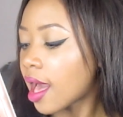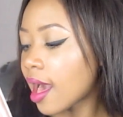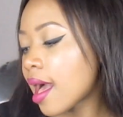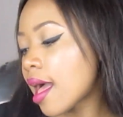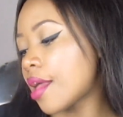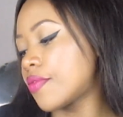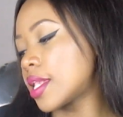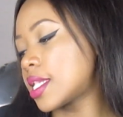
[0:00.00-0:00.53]

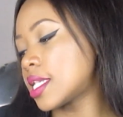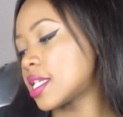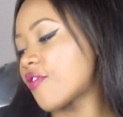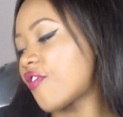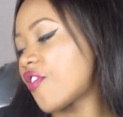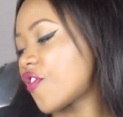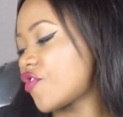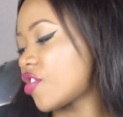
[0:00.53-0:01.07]
And this is
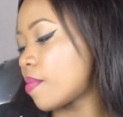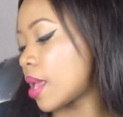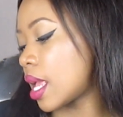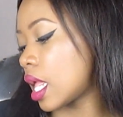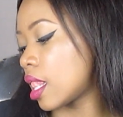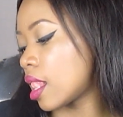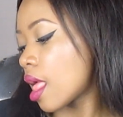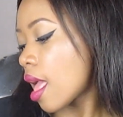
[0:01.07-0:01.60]
the
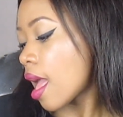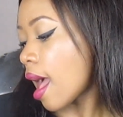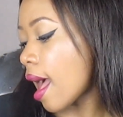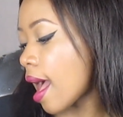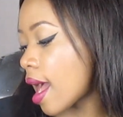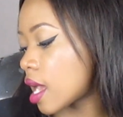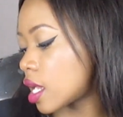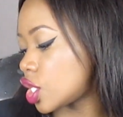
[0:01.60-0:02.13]
50ml,
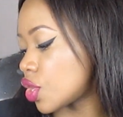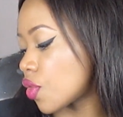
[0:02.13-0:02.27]
and